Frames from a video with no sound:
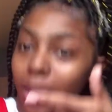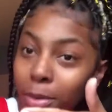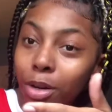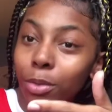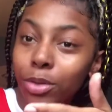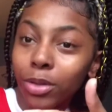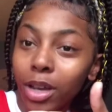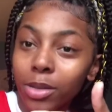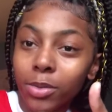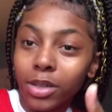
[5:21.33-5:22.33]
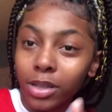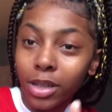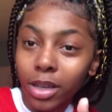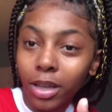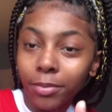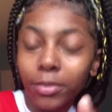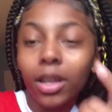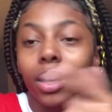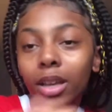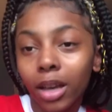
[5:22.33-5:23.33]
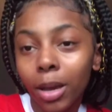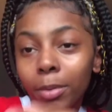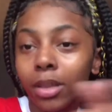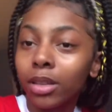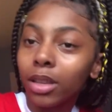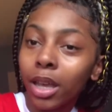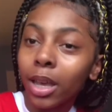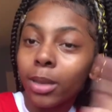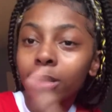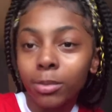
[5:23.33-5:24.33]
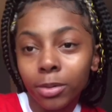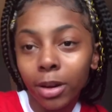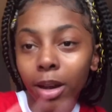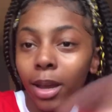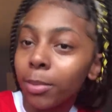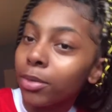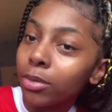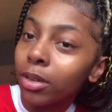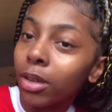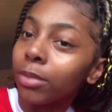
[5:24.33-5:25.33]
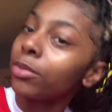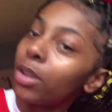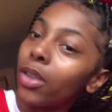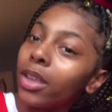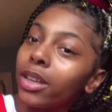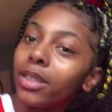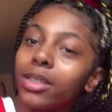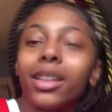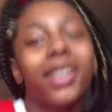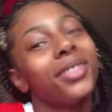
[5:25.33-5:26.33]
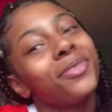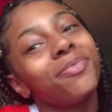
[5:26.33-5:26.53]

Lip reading: me know what you guys want to see. Comment, like, subscribe, all that good stuff.